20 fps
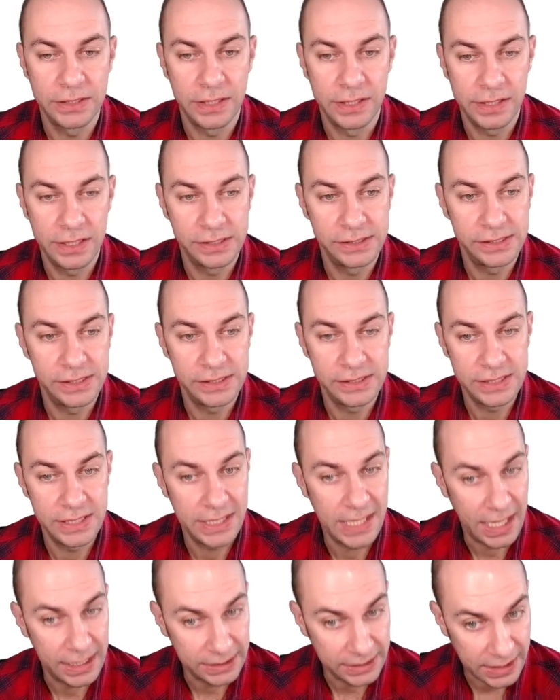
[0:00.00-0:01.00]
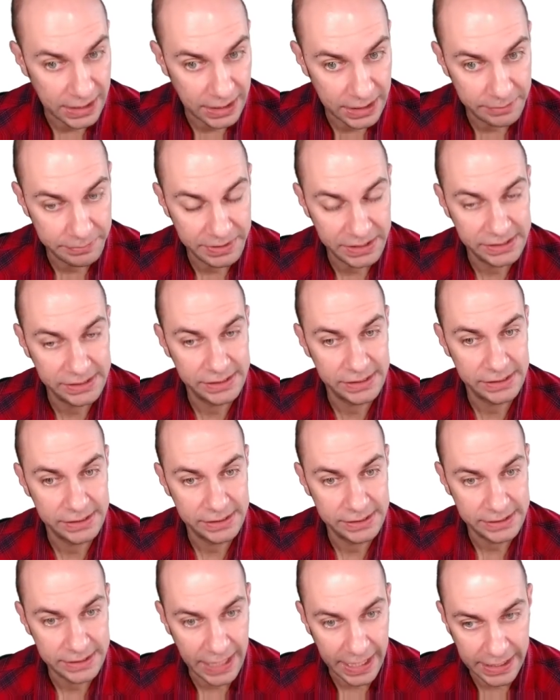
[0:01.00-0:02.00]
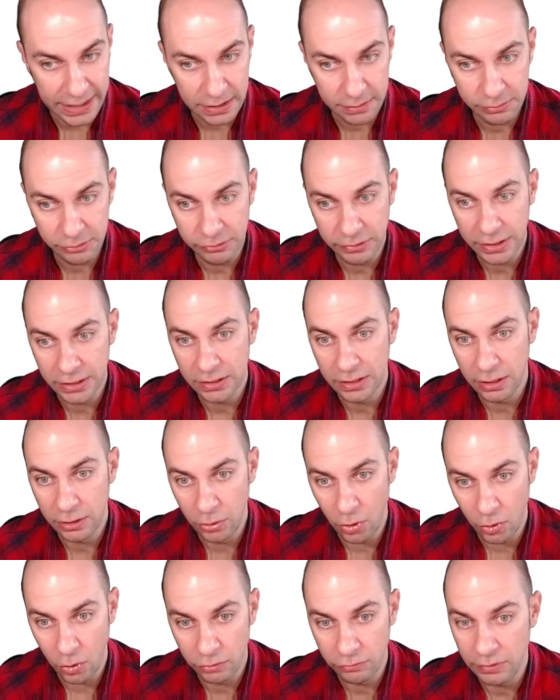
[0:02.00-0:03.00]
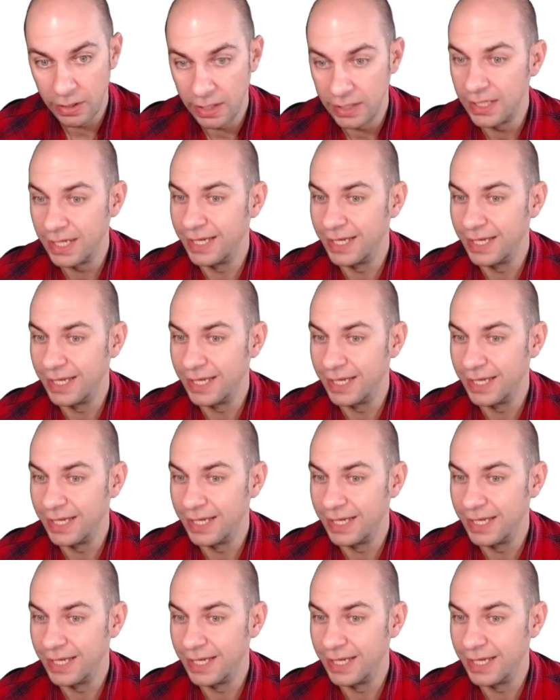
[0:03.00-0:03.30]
This is not going to be sustainable in the long run